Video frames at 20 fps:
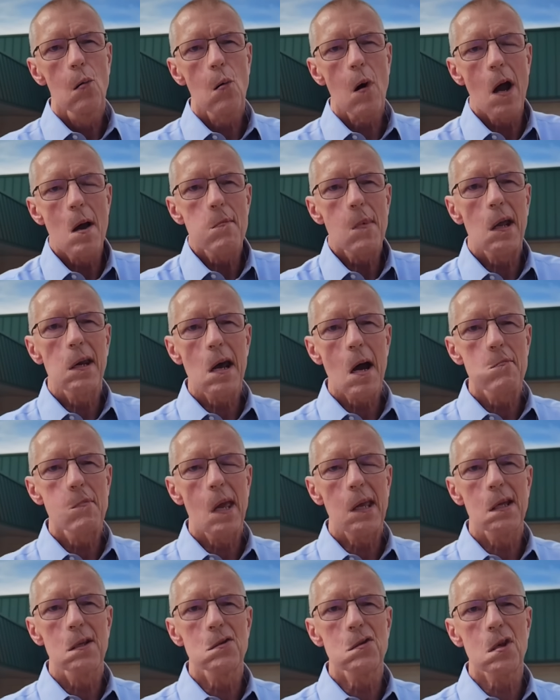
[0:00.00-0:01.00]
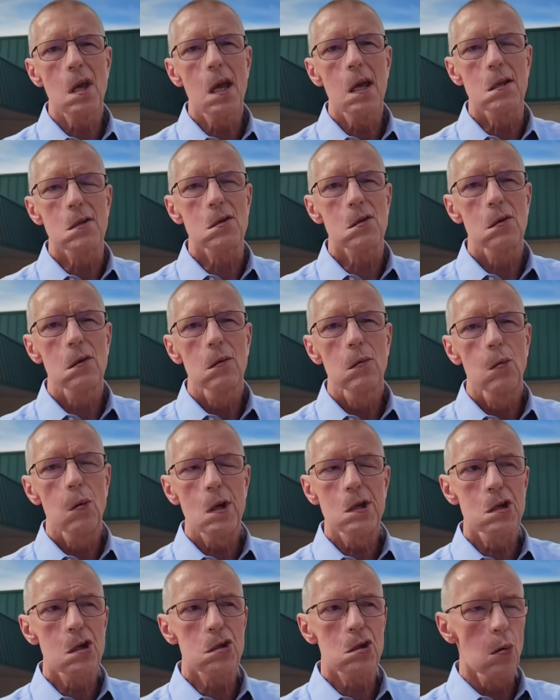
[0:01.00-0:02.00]
Why am I not making sense?
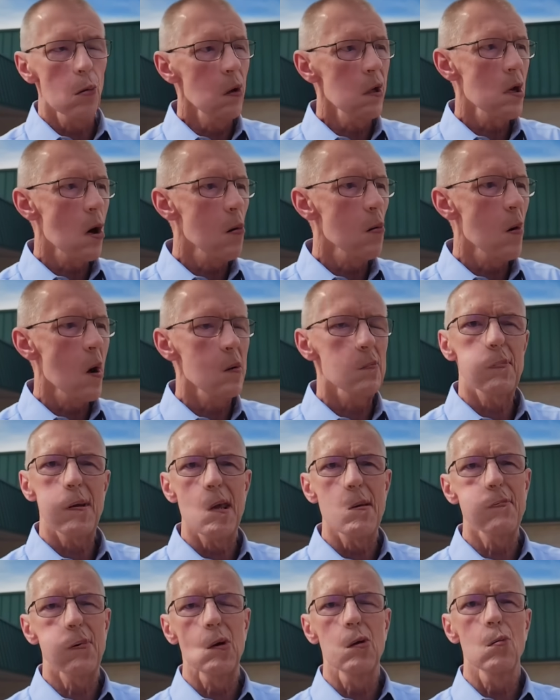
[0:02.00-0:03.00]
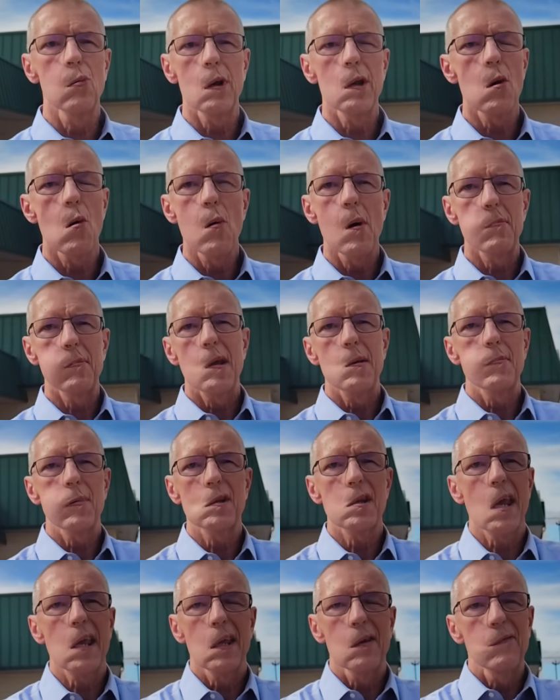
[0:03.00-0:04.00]
We don't want people
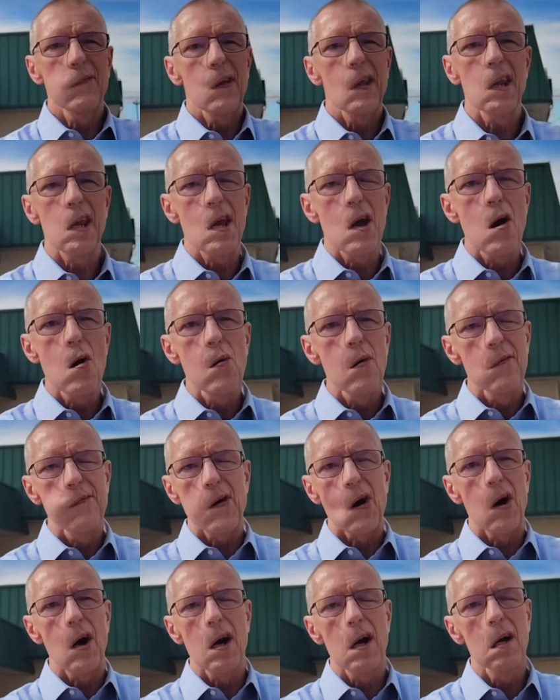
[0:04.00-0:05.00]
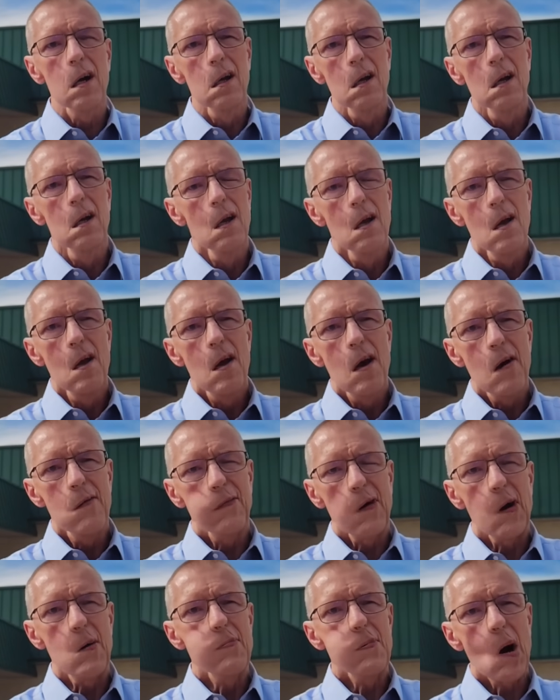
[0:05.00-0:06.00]
taking video of
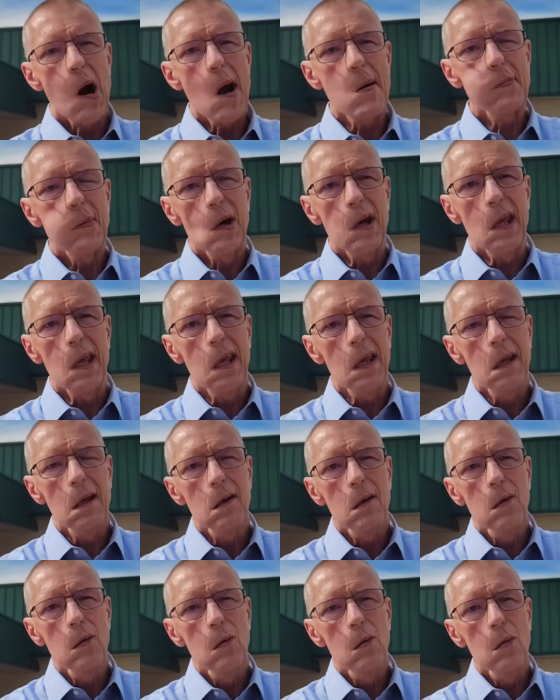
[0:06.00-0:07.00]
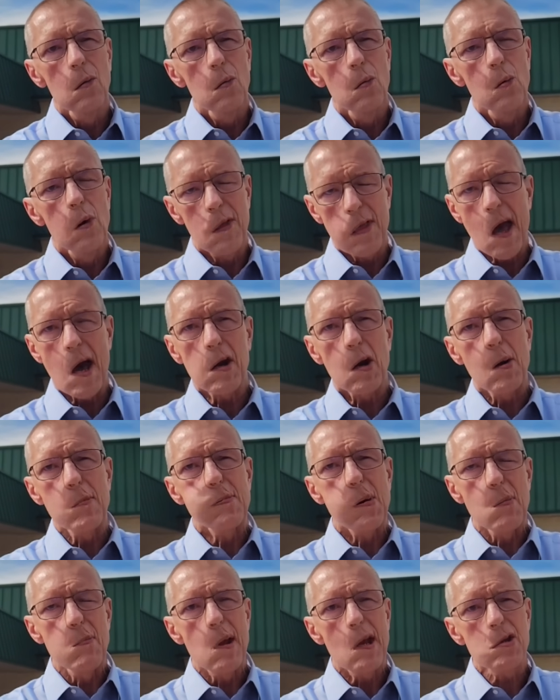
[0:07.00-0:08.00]
our property without our
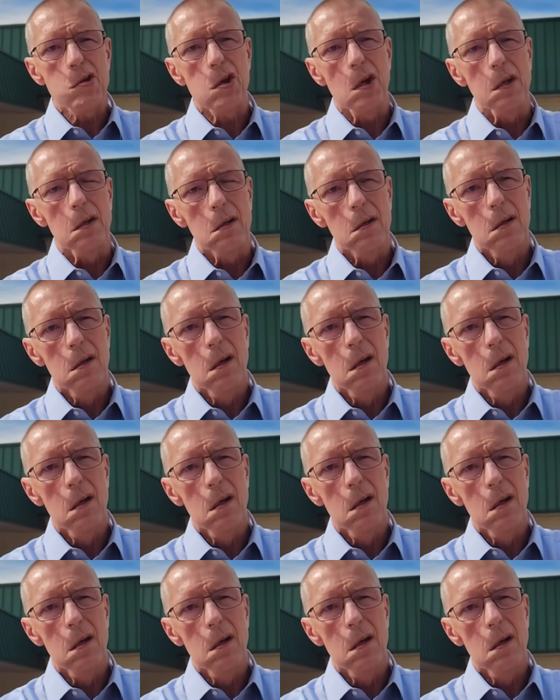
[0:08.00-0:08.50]
permission.